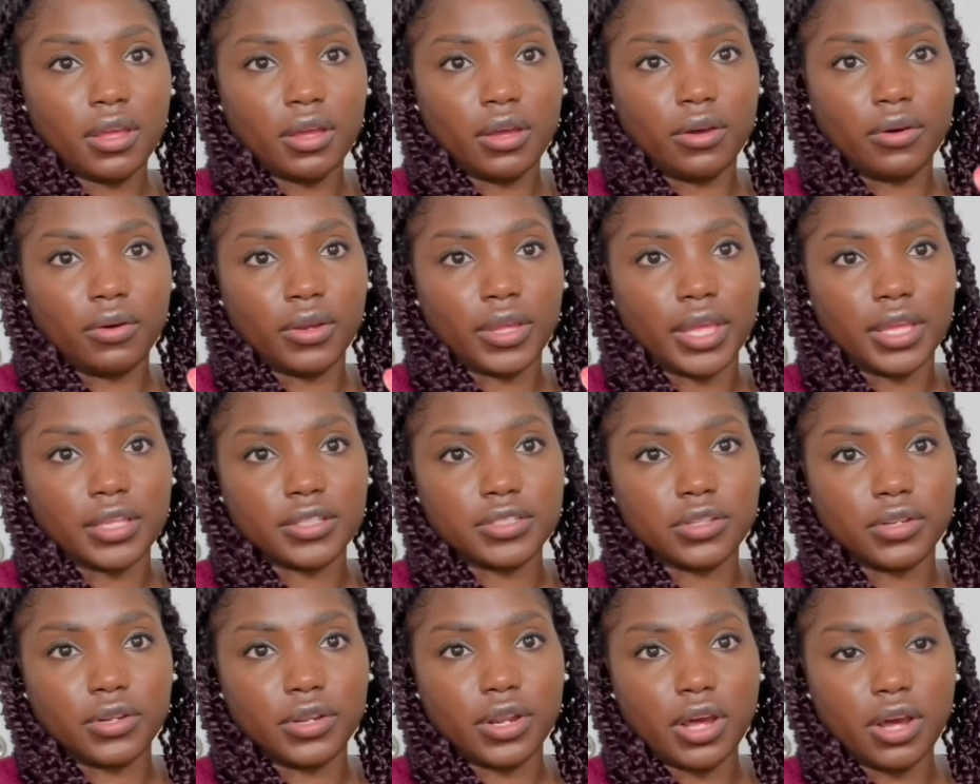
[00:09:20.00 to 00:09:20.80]
Okay,
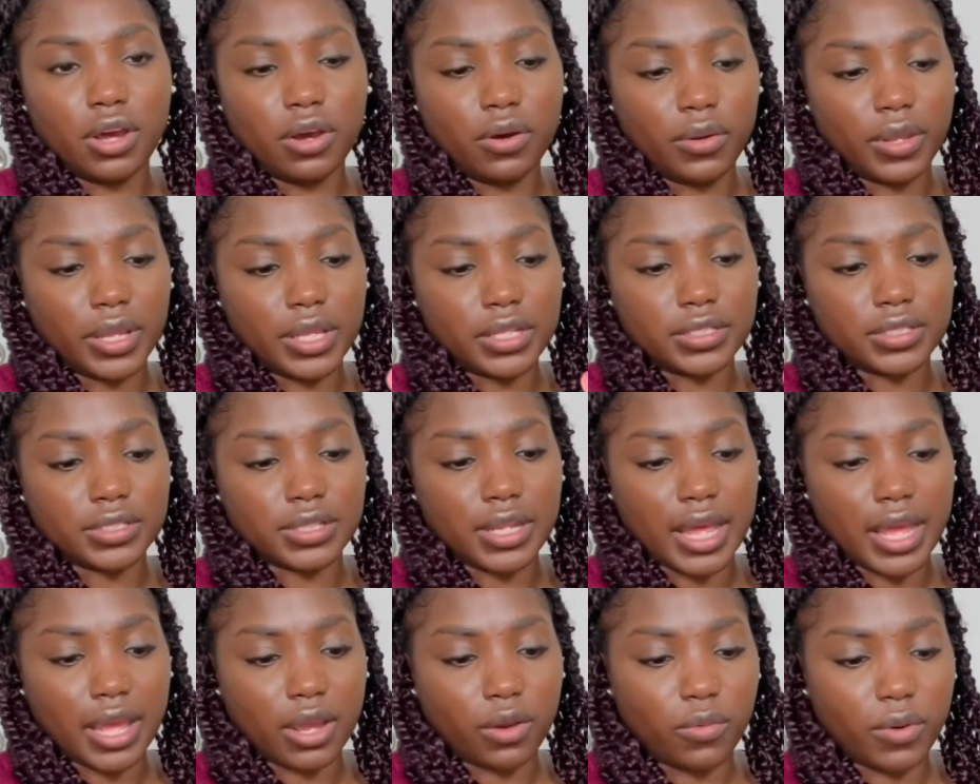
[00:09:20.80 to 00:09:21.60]
so now it's
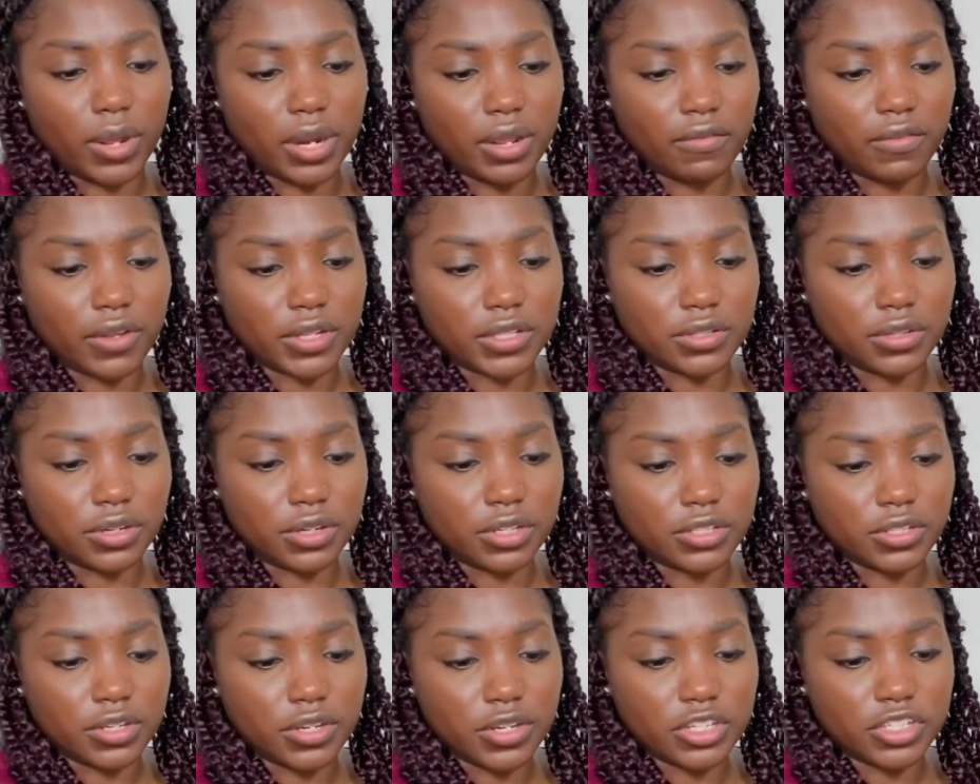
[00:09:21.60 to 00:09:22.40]
like whatever to the
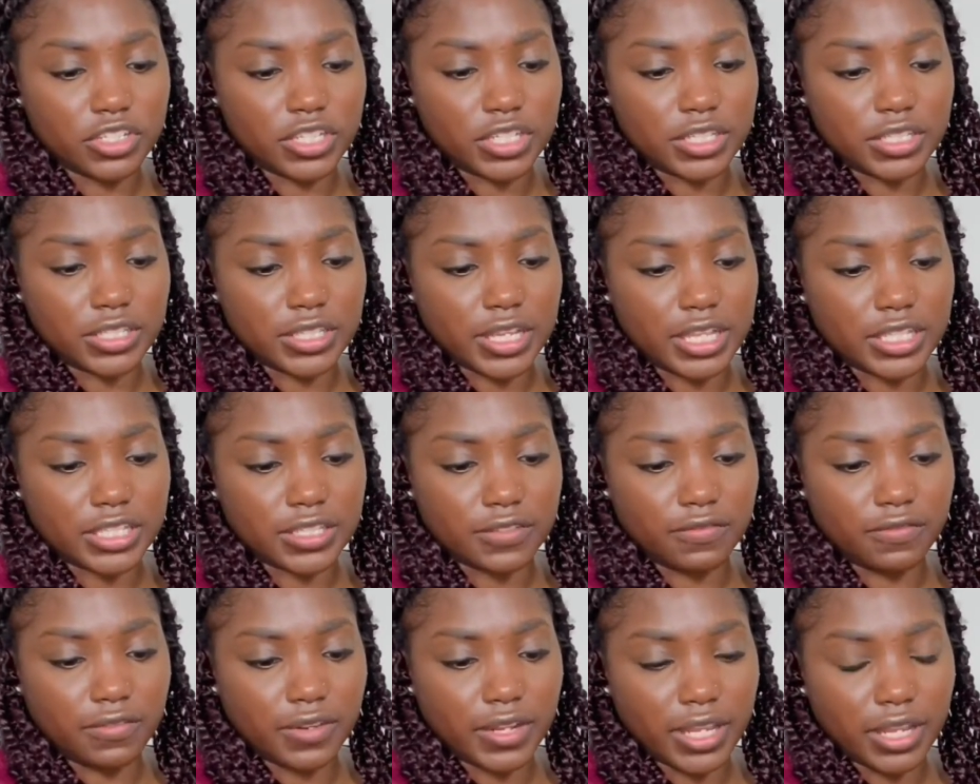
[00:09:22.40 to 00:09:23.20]
touch. It says
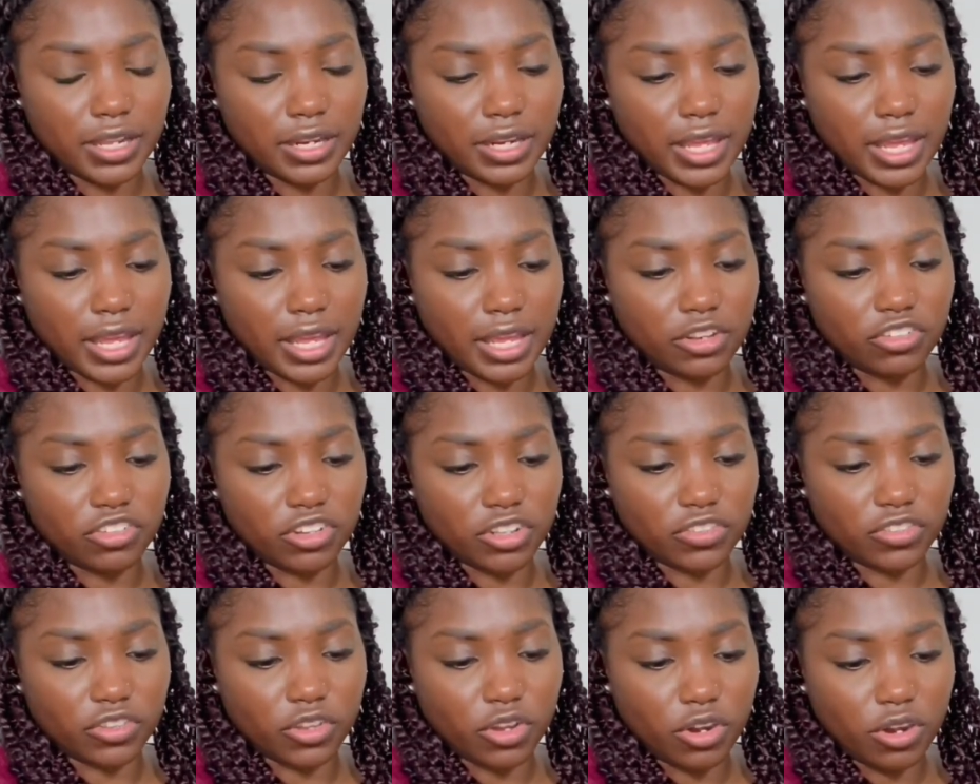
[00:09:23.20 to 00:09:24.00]
flip the
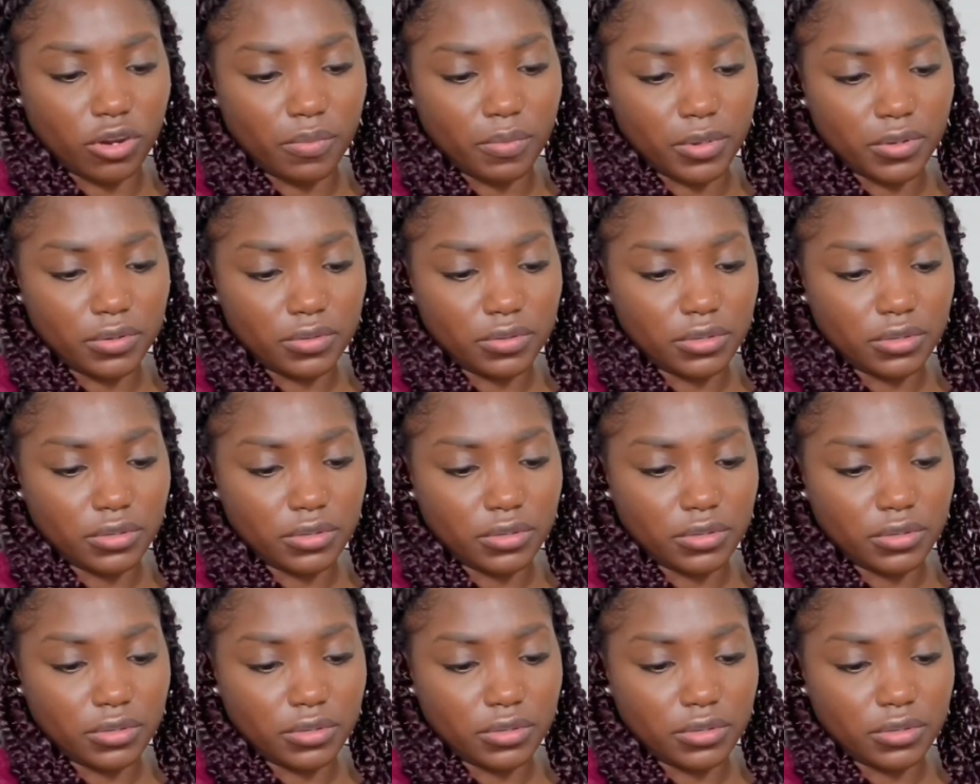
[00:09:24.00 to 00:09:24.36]
edges up.